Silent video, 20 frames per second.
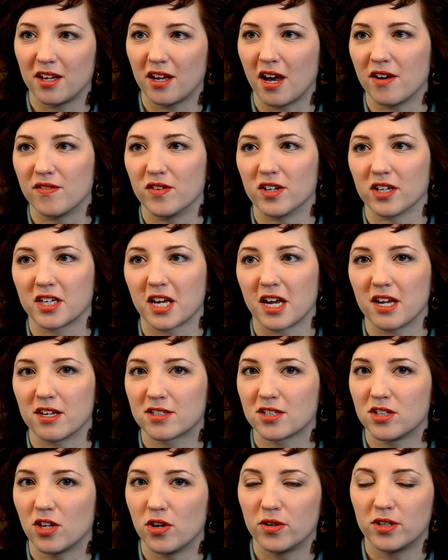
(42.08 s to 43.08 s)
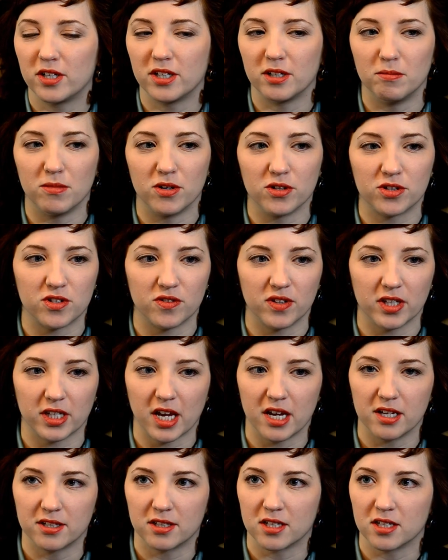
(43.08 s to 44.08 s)
have a caseload, and most of the
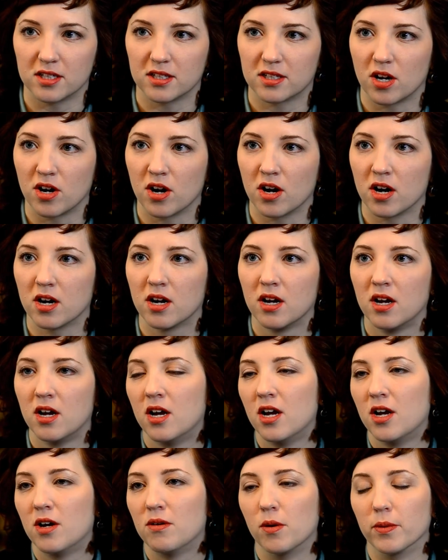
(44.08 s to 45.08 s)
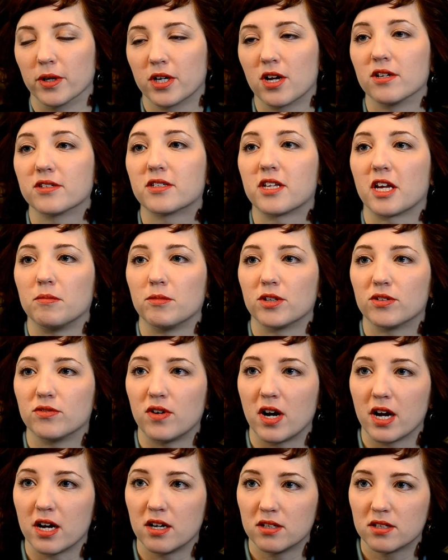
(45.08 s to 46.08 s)
cases are what we call settlement
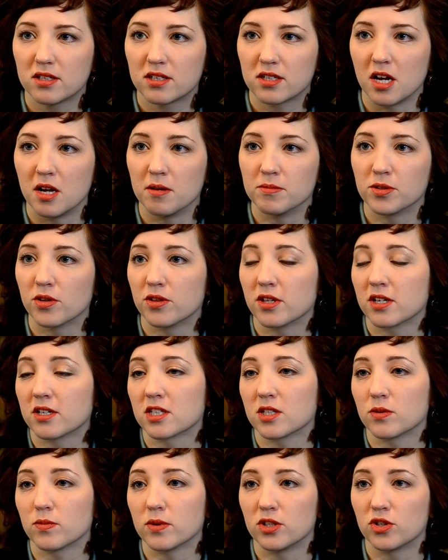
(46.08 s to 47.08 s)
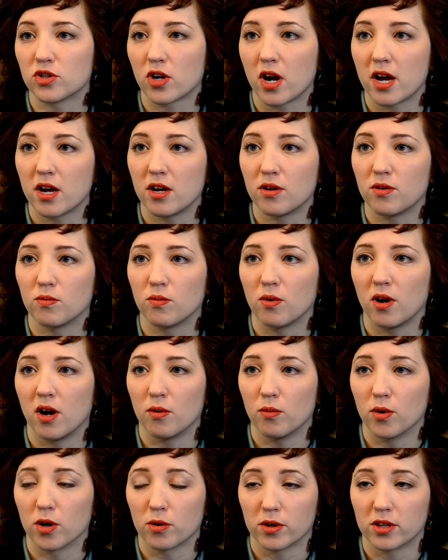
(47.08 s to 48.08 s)
files, so things that we try and
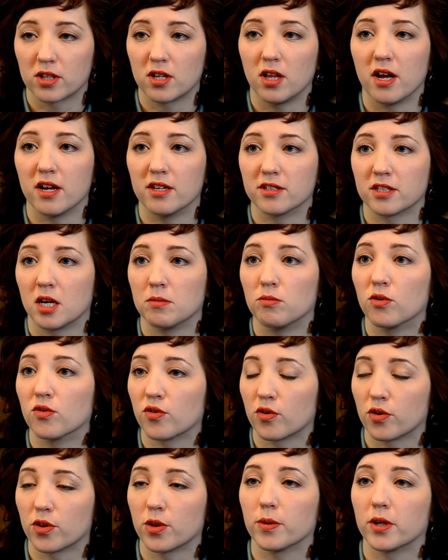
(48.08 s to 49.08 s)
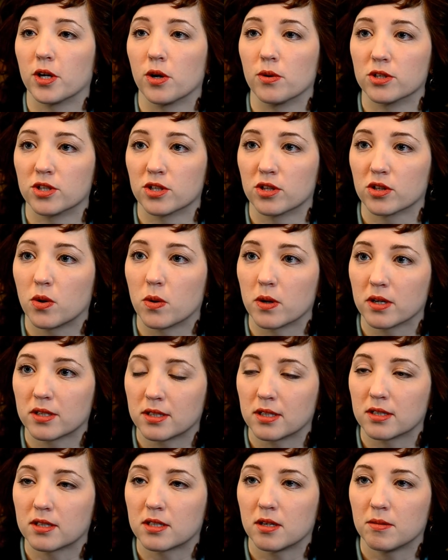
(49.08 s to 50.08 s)
work with clients on before they would go into the court
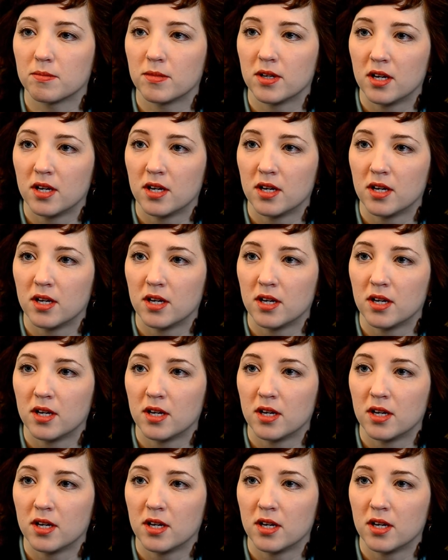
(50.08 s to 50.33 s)
system.